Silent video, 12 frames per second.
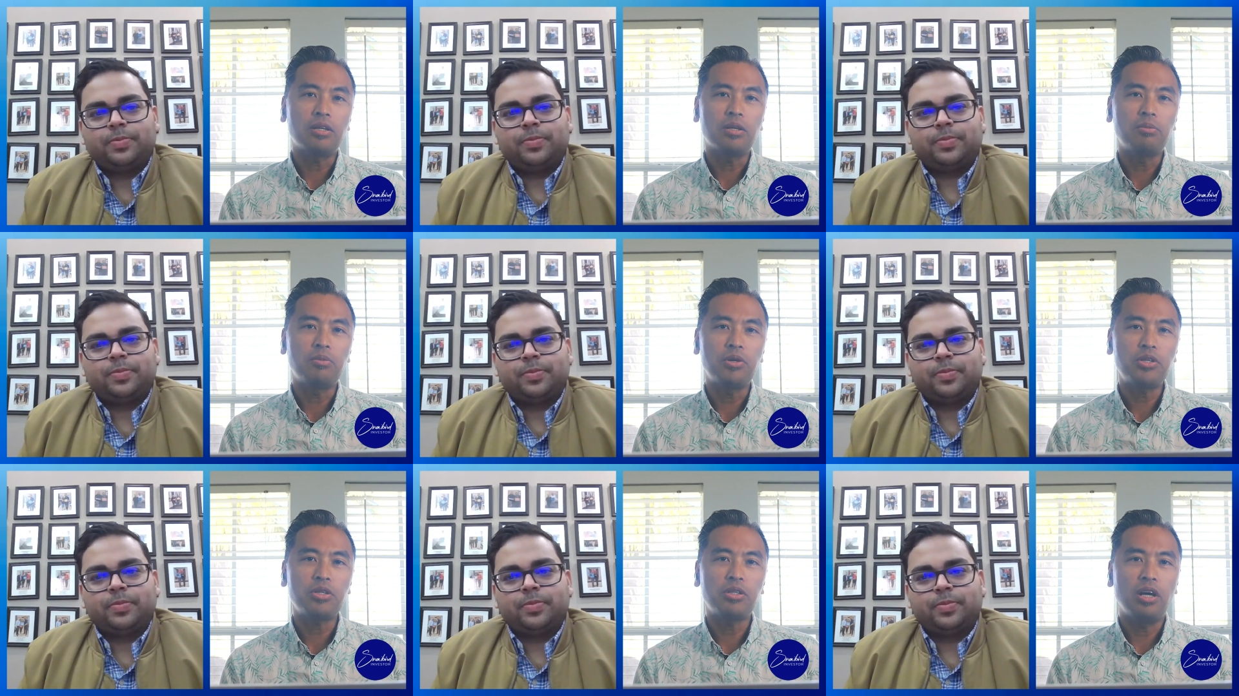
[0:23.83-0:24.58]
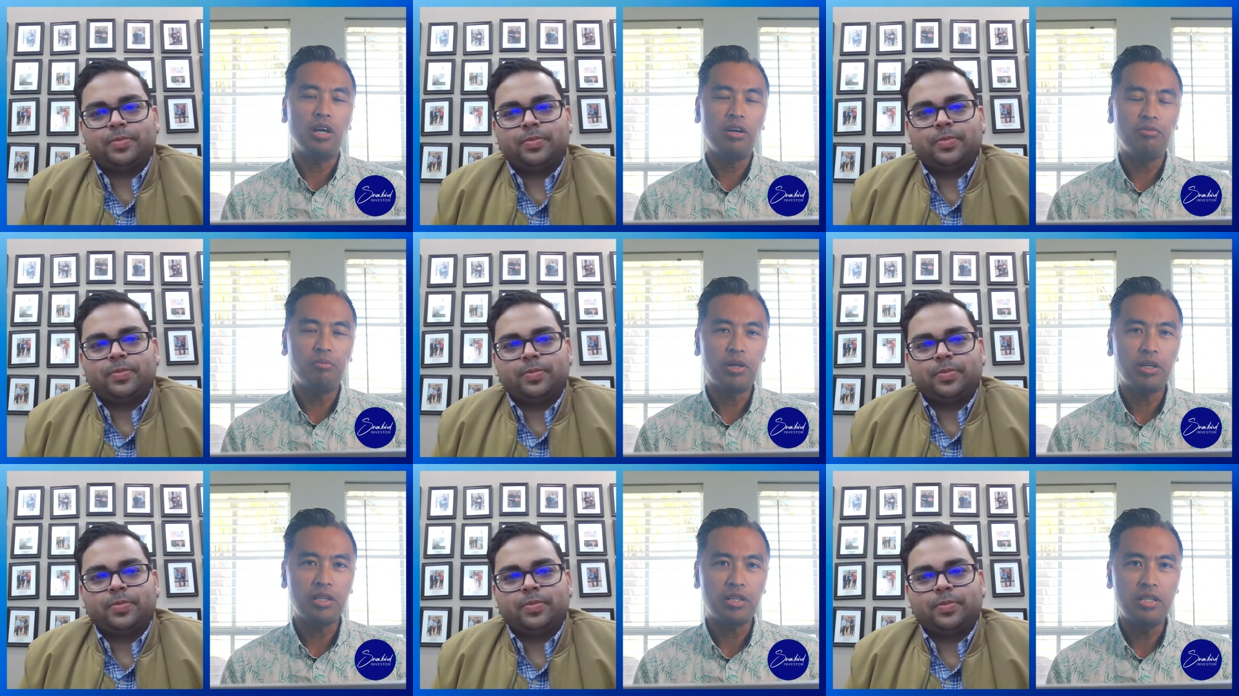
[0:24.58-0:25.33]
Speaker 1: commercial
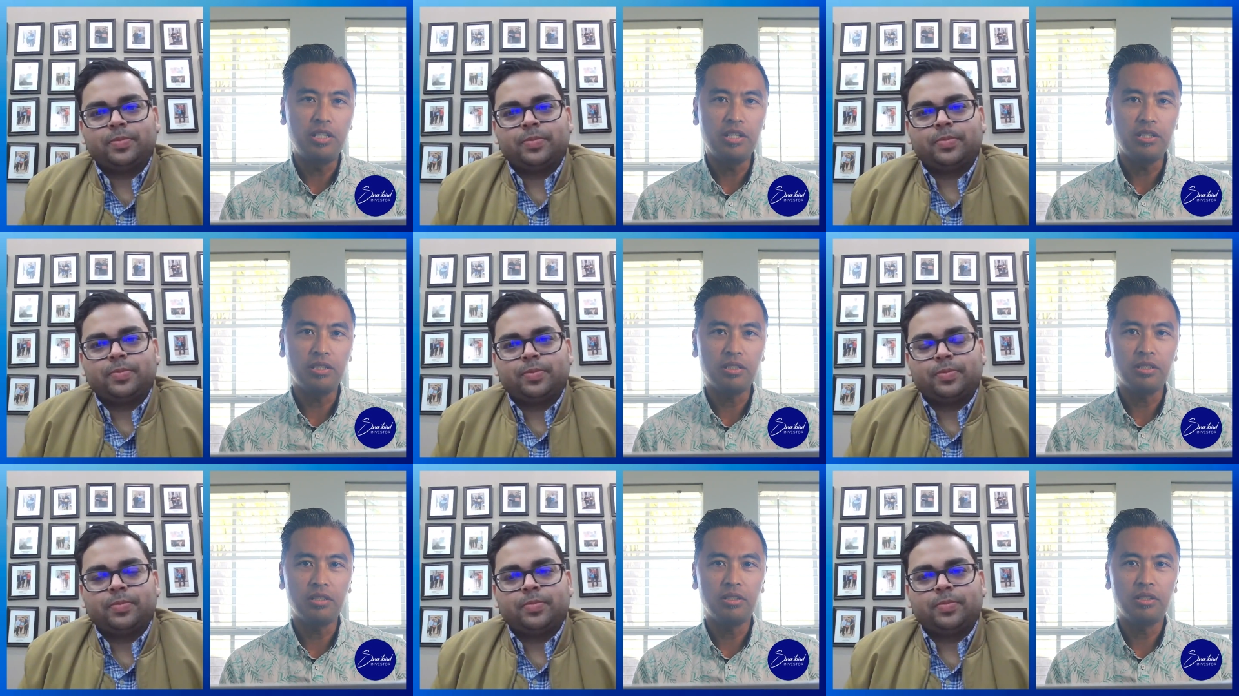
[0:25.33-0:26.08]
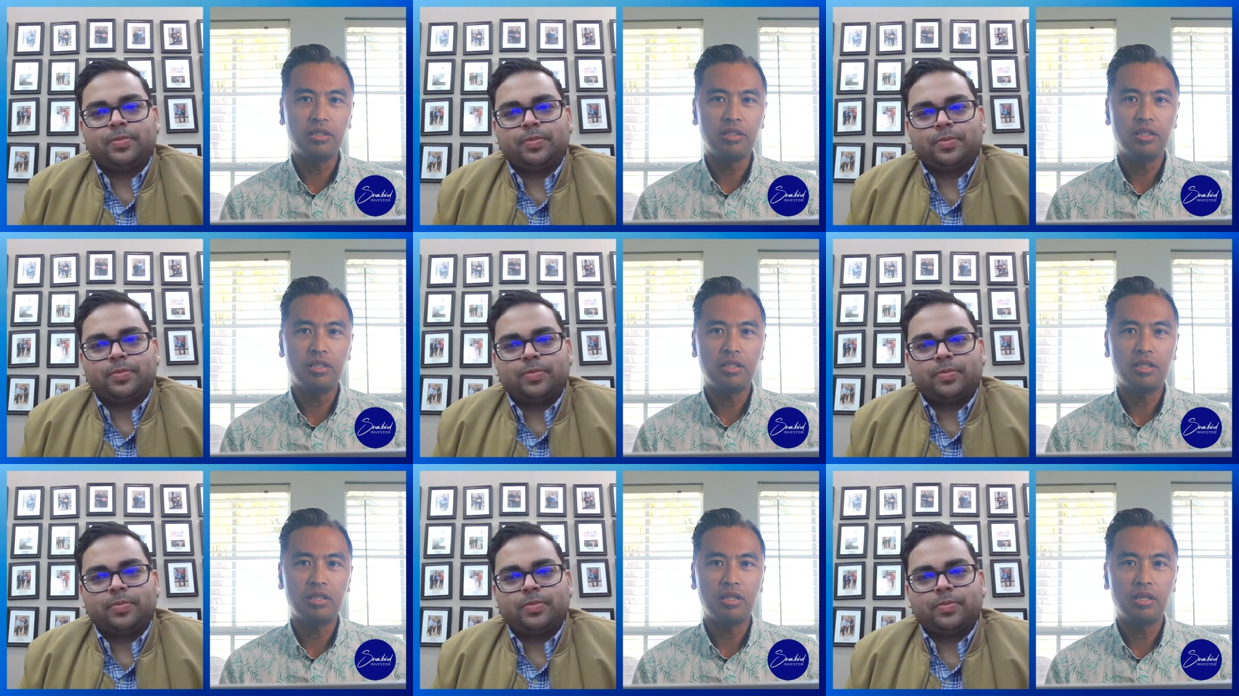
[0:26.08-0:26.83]
off-market deal
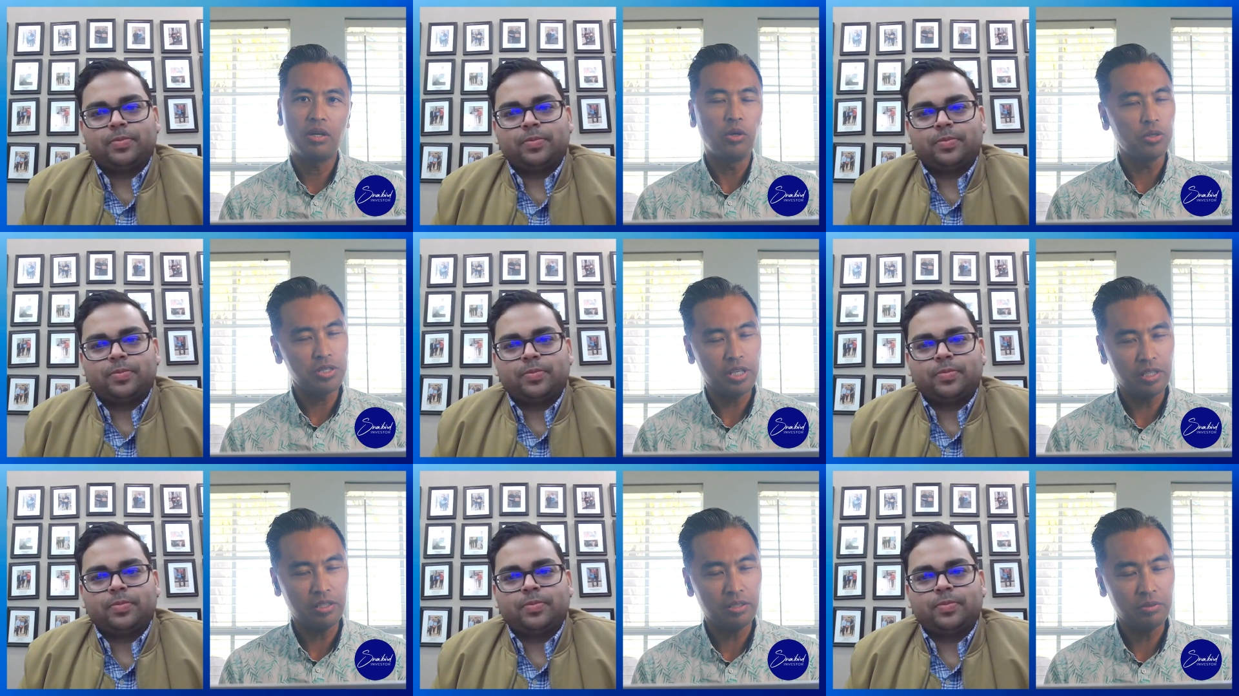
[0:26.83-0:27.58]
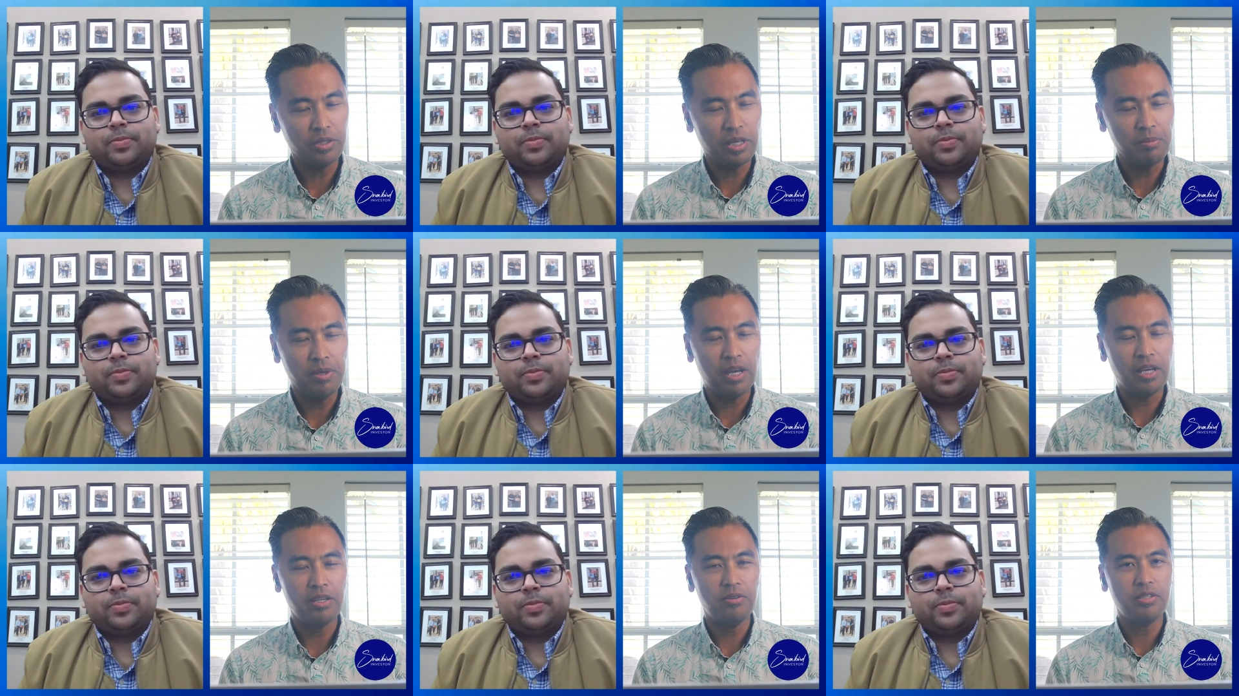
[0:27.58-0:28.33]
wholesaler. Would that be
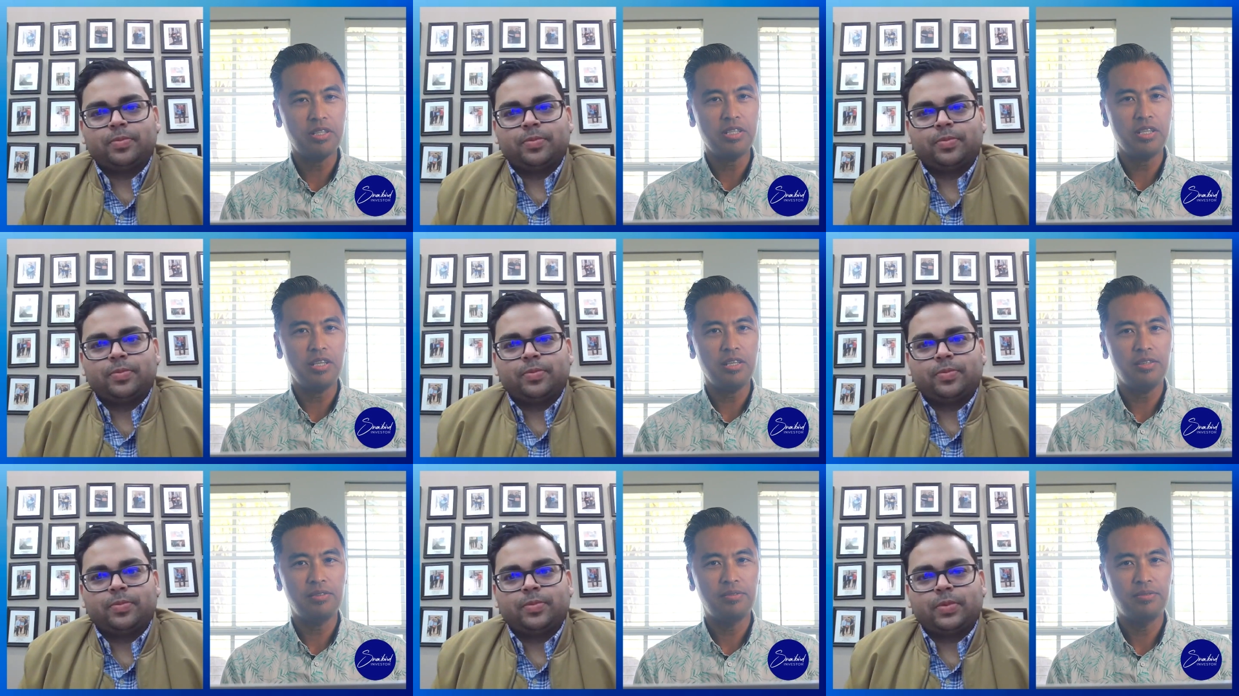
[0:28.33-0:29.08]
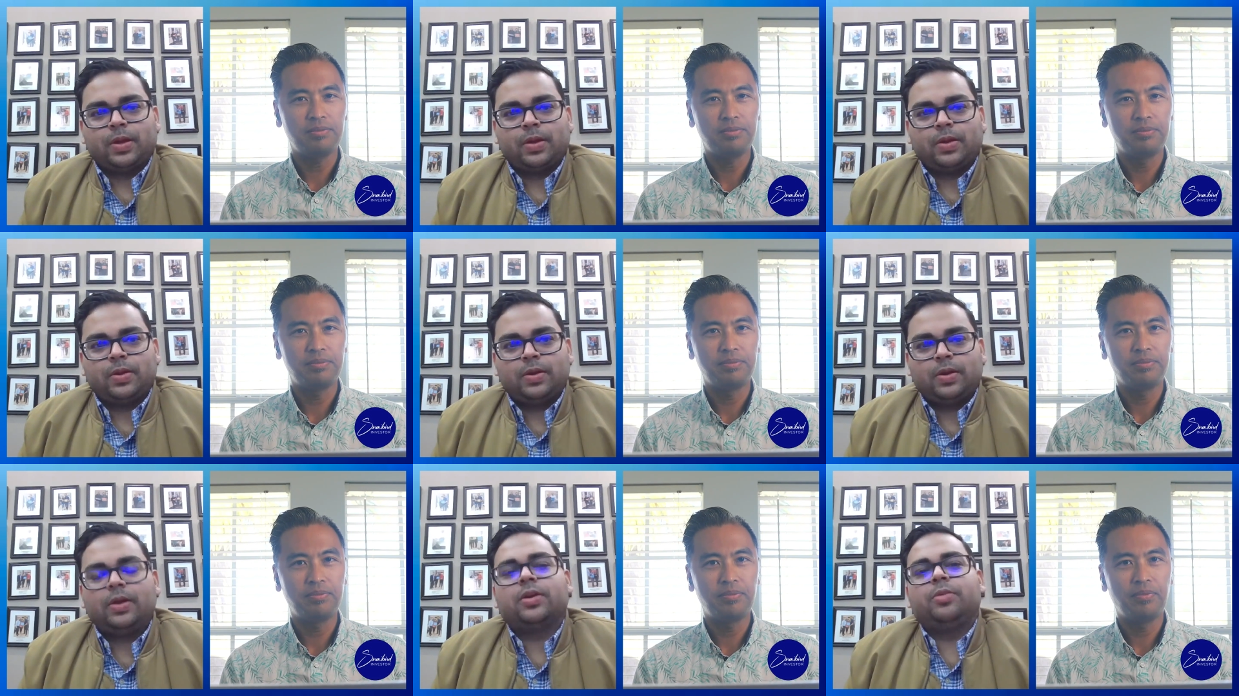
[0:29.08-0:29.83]
accurate to say?
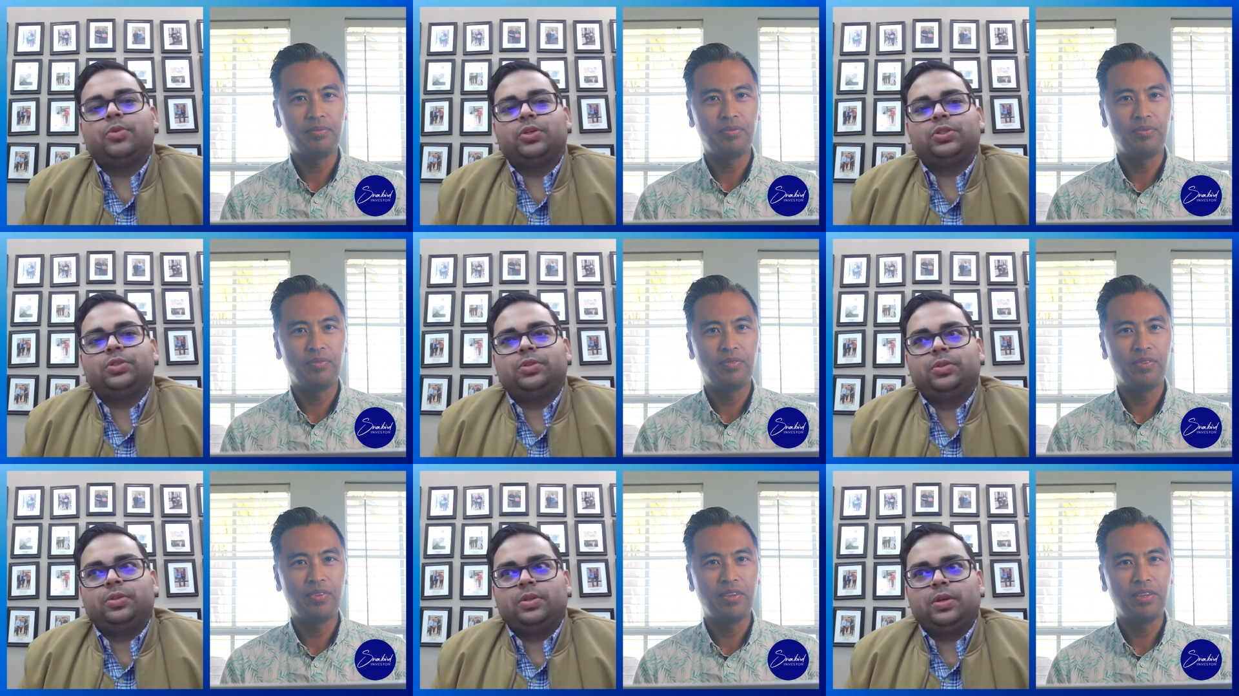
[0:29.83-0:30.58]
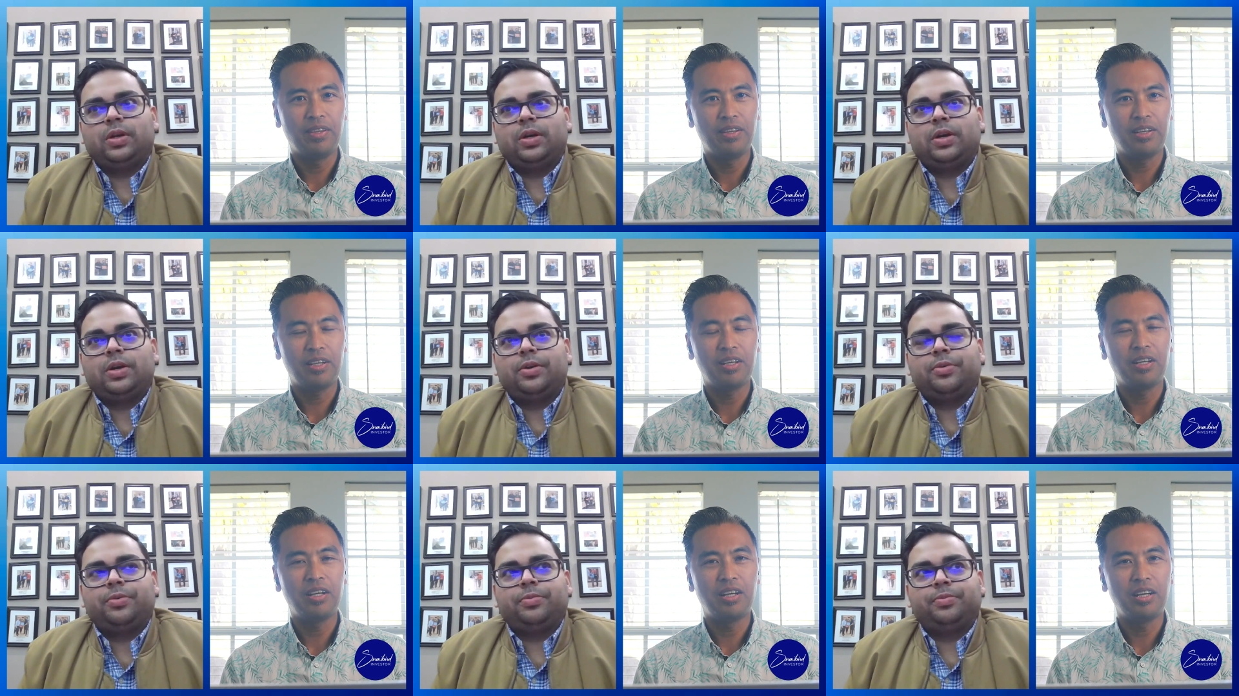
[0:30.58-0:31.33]
A
Speaker 2: commercial
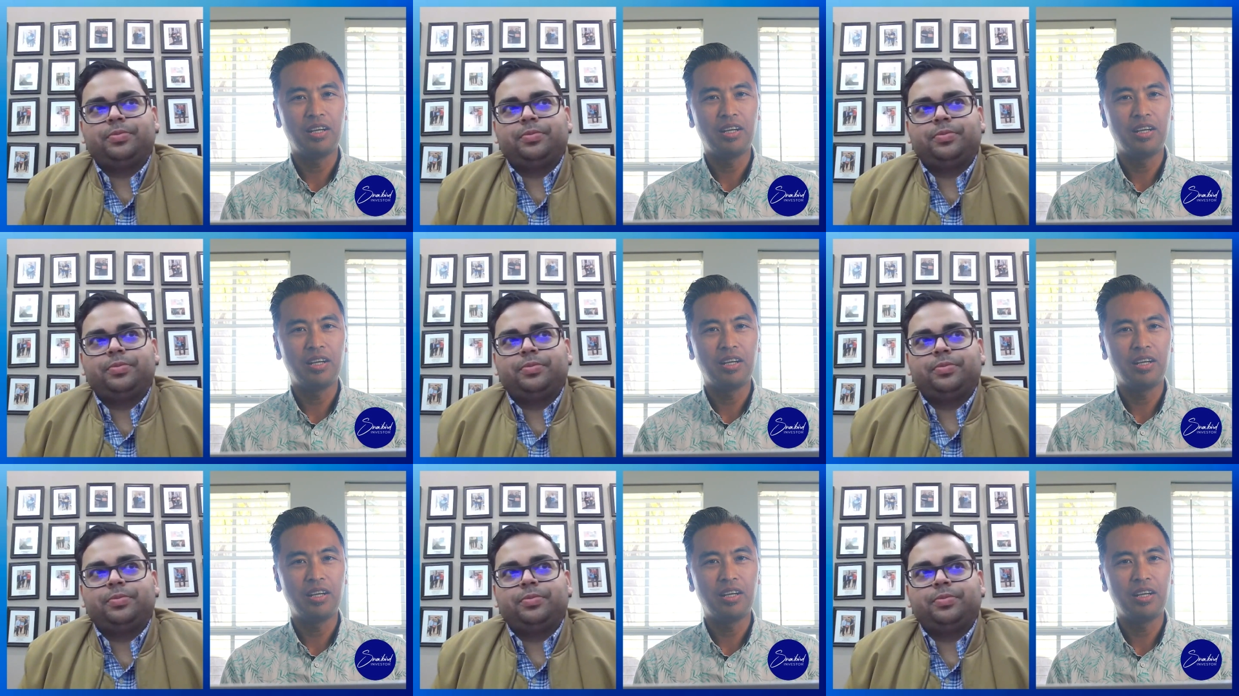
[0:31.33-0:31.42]
uh,